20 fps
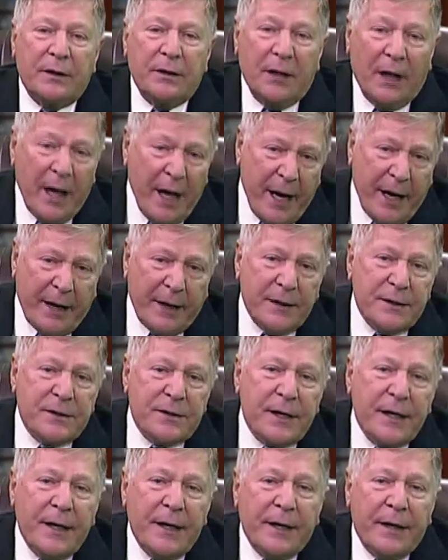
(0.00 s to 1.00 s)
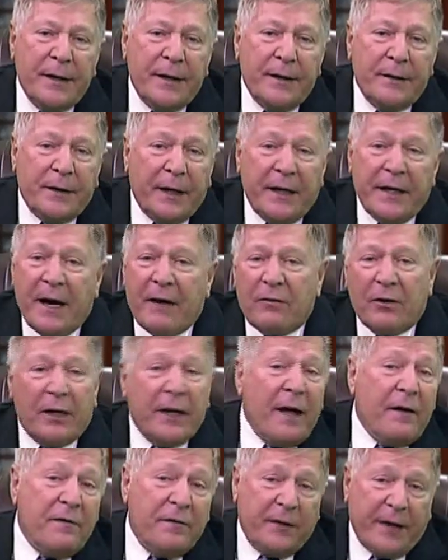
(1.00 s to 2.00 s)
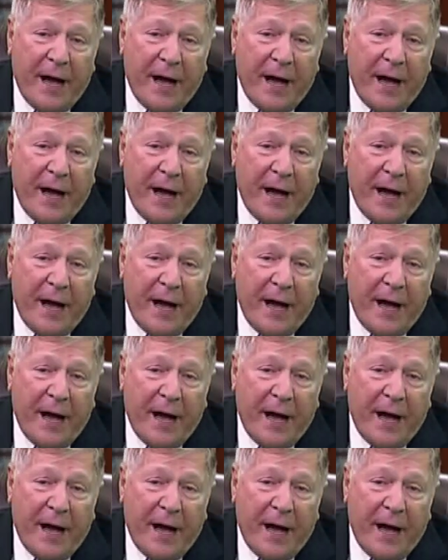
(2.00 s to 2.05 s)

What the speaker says: legs, they never left